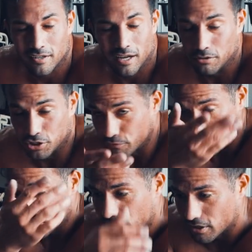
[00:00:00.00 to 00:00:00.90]
I was
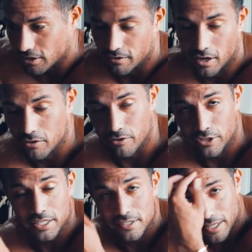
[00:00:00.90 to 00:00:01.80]
focusing on other
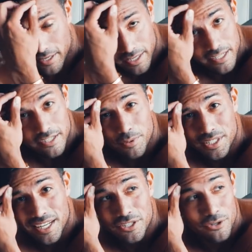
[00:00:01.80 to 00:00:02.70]
things that needed to be
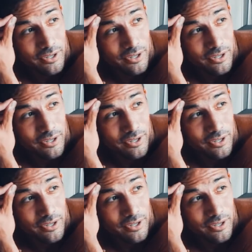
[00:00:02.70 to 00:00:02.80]
attended to.